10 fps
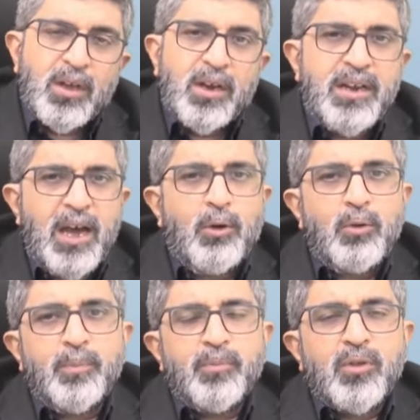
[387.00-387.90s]
Now
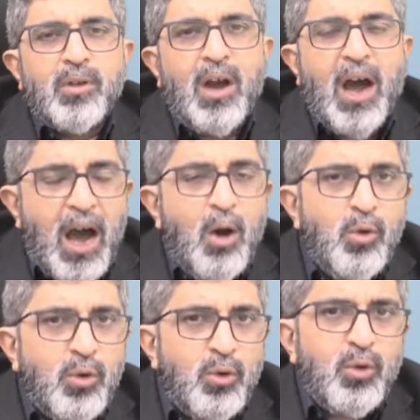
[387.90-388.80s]

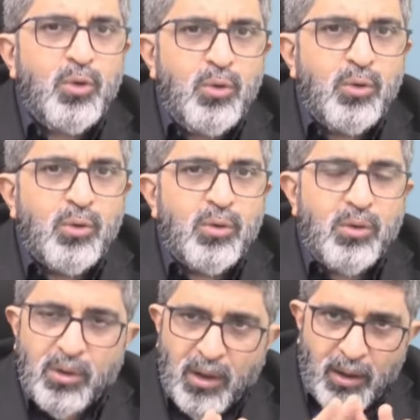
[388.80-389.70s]
how do you
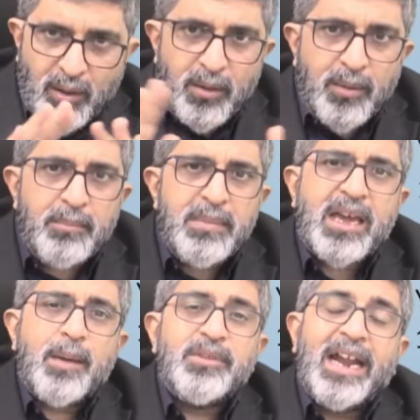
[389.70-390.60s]

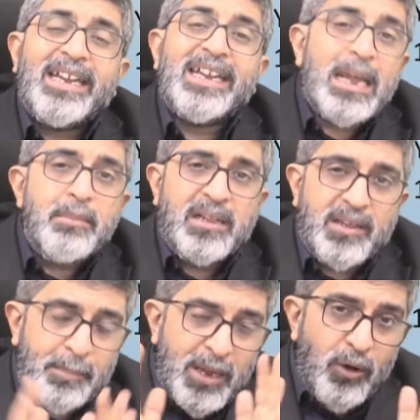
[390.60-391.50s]
make up that table,
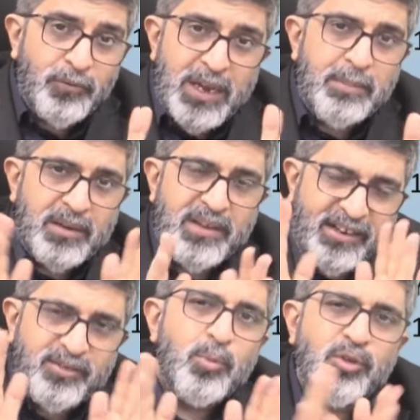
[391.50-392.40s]
the payoff table? That
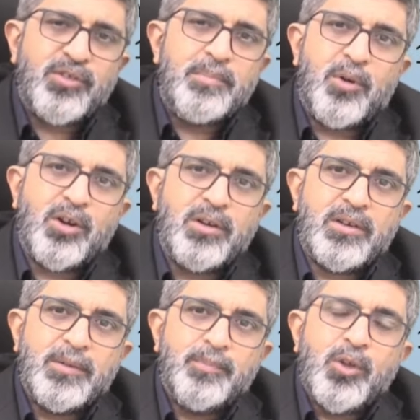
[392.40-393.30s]
is most important.
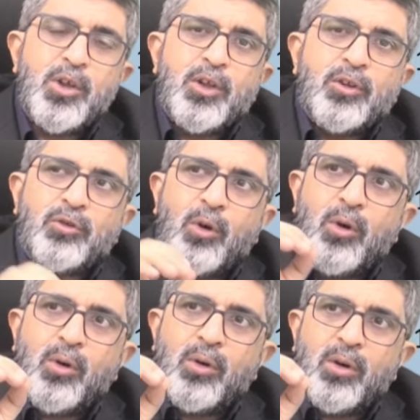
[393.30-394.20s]

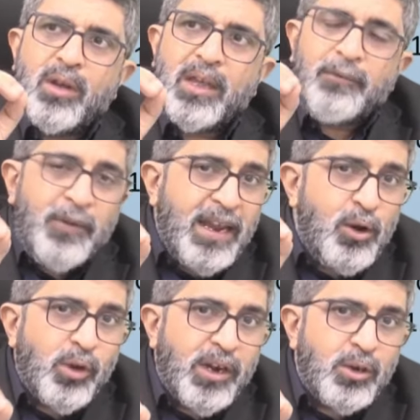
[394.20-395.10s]
So if I
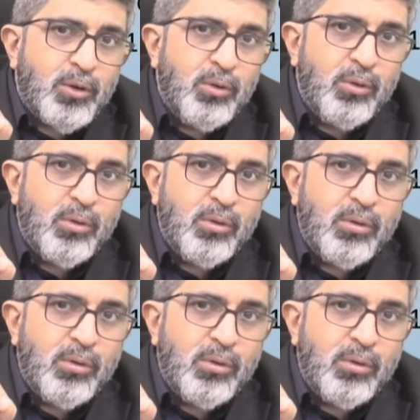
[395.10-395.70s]
look into